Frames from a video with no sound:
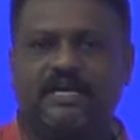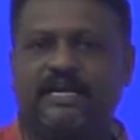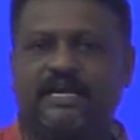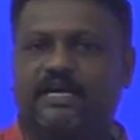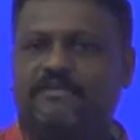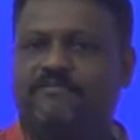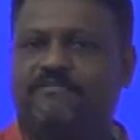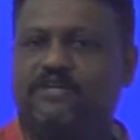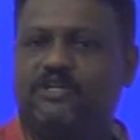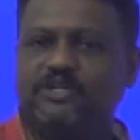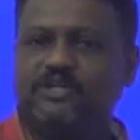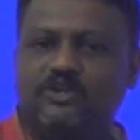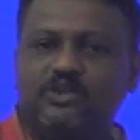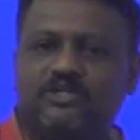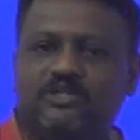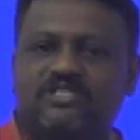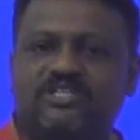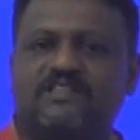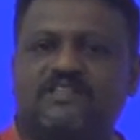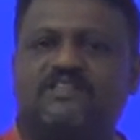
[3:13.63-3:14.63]
it will
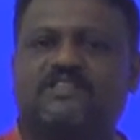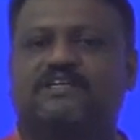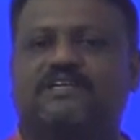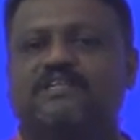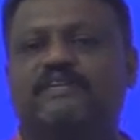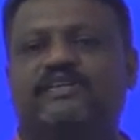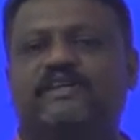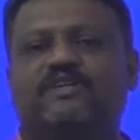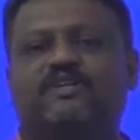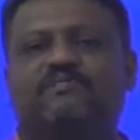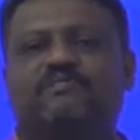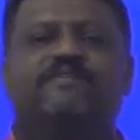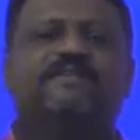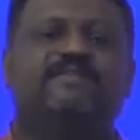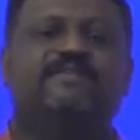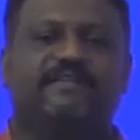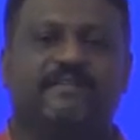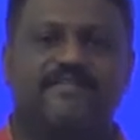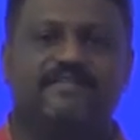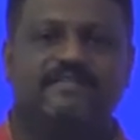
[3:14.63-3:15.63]
use a
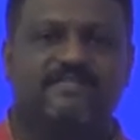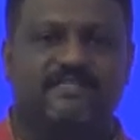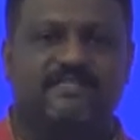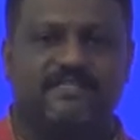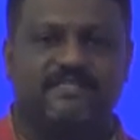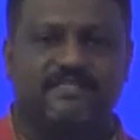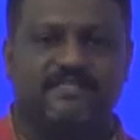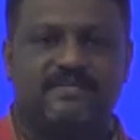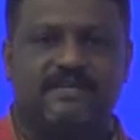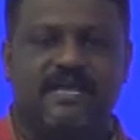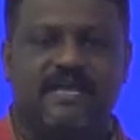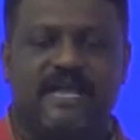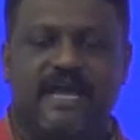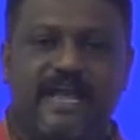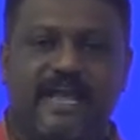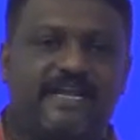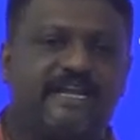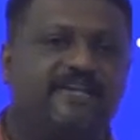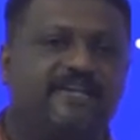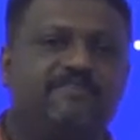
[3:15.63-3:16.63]
32-bit registers
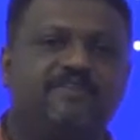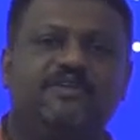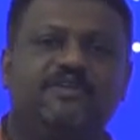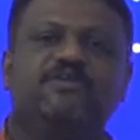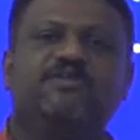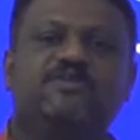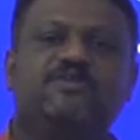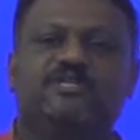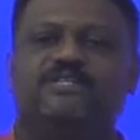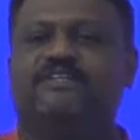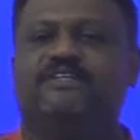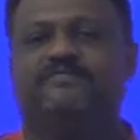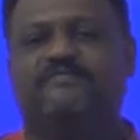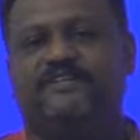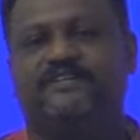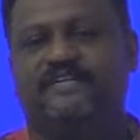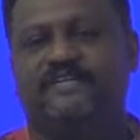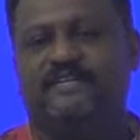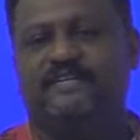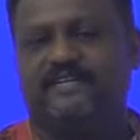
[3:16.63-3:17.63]
and it will use a
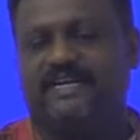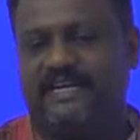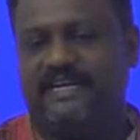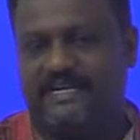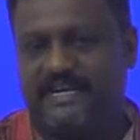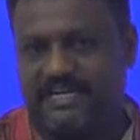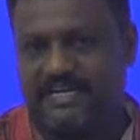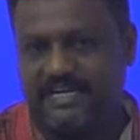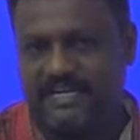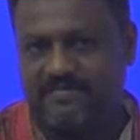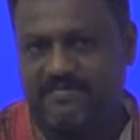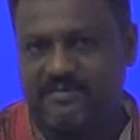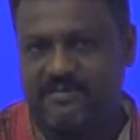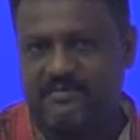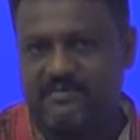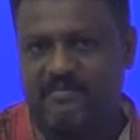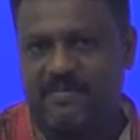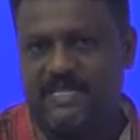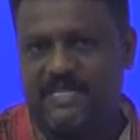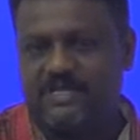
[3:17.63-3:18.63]
different data
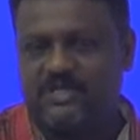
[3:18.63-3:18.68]
types.